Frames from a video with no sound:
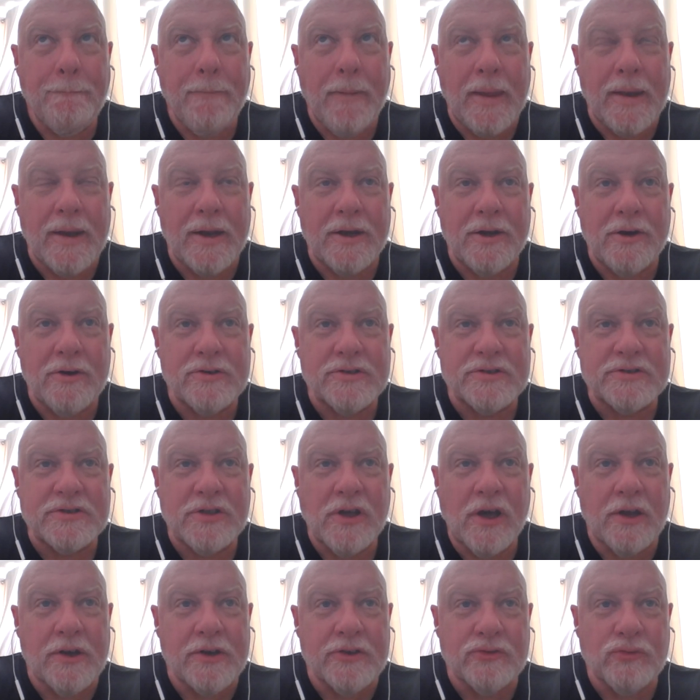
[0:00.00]
and I noticed
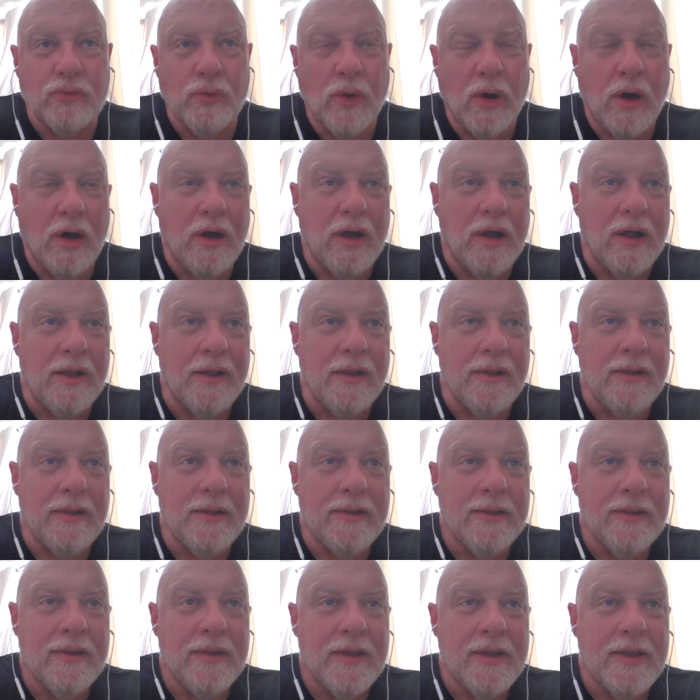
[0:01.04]
on his wall,
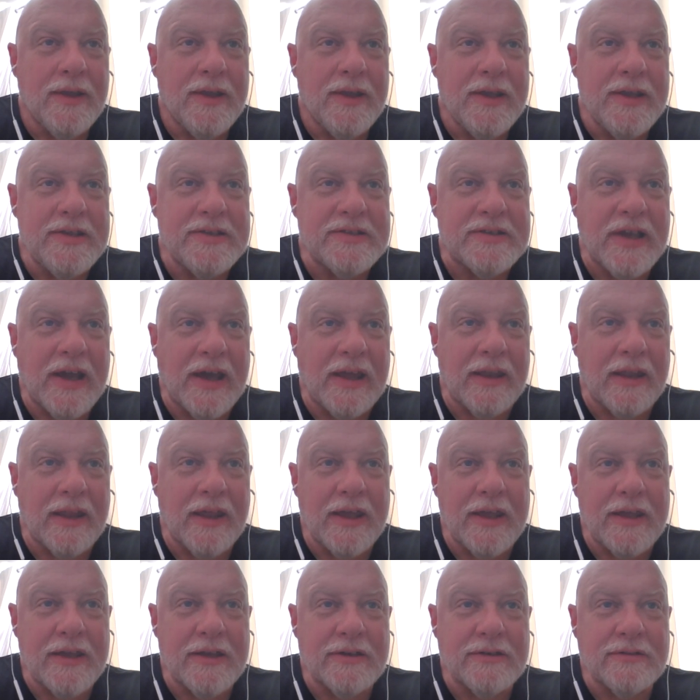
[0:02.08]
he's got
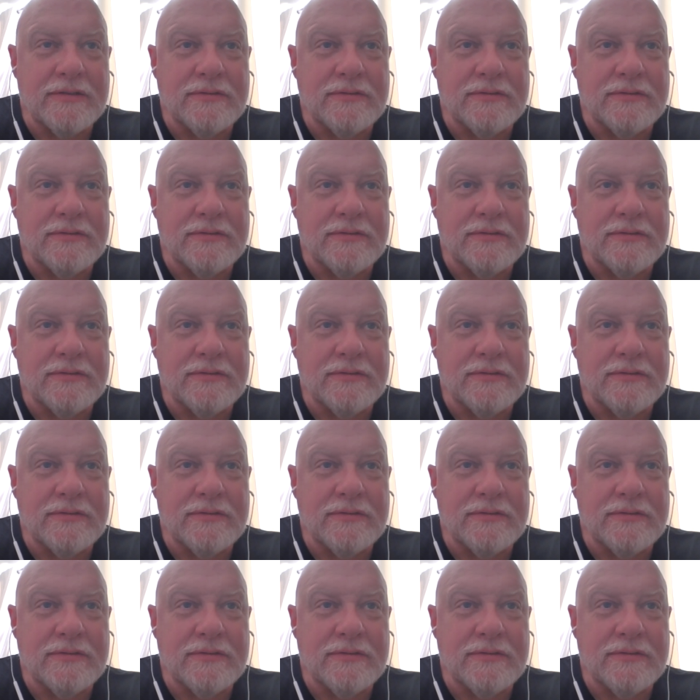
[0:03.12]
like